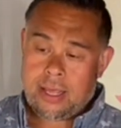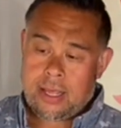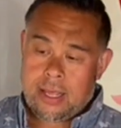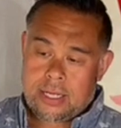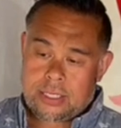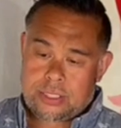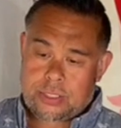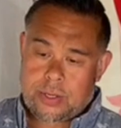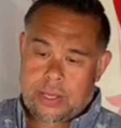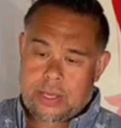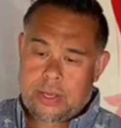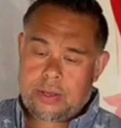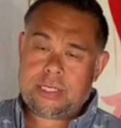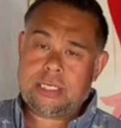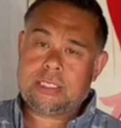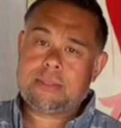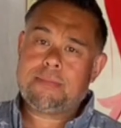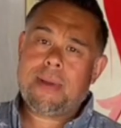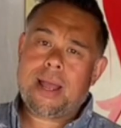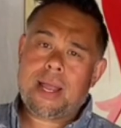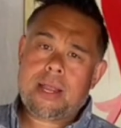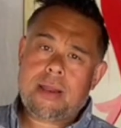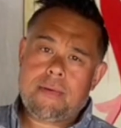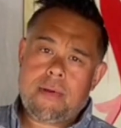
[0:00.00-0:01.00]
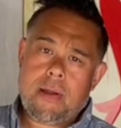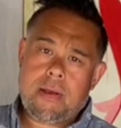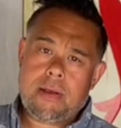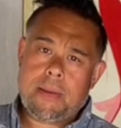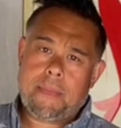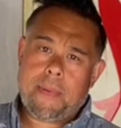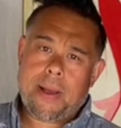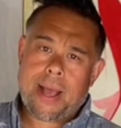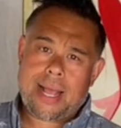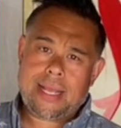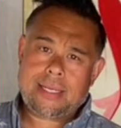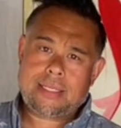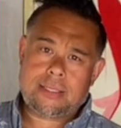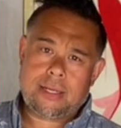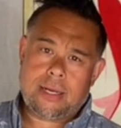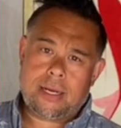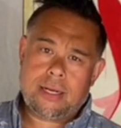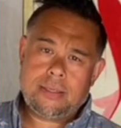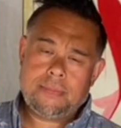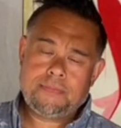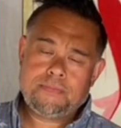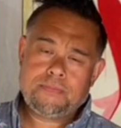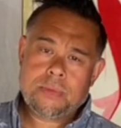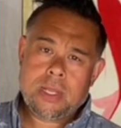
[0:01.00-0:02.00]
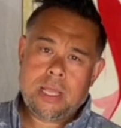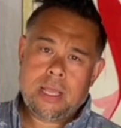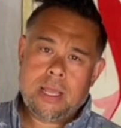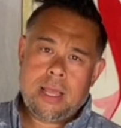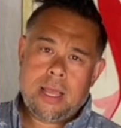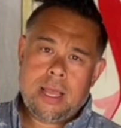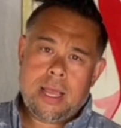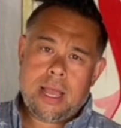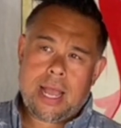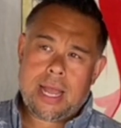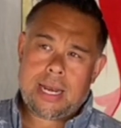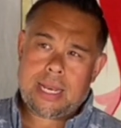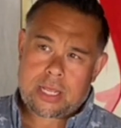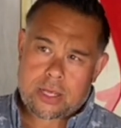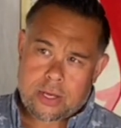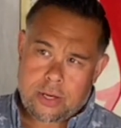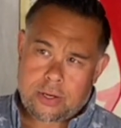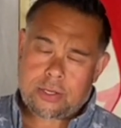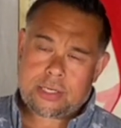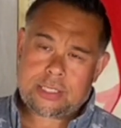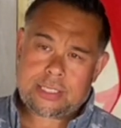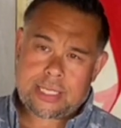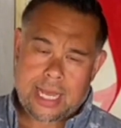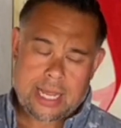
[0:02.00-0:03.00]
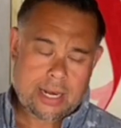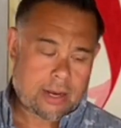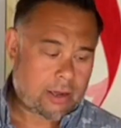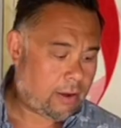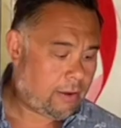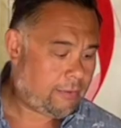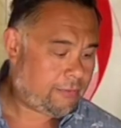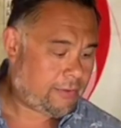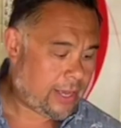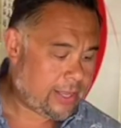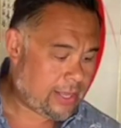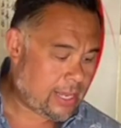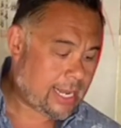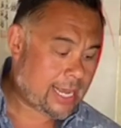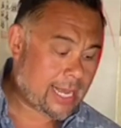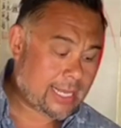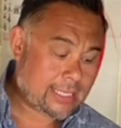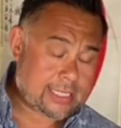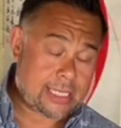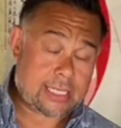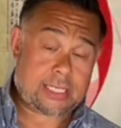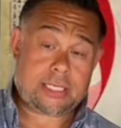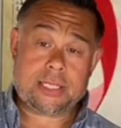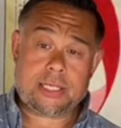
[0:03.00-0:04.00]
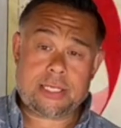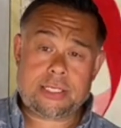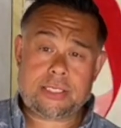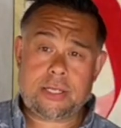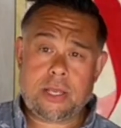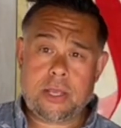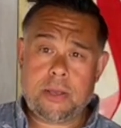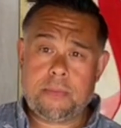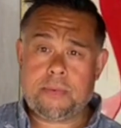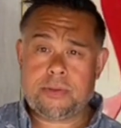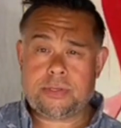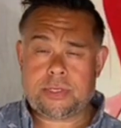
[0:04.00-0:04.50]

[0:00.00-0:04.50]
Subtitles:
so he uses macaroni pasta and he cooks that off and then he adds it to the soup,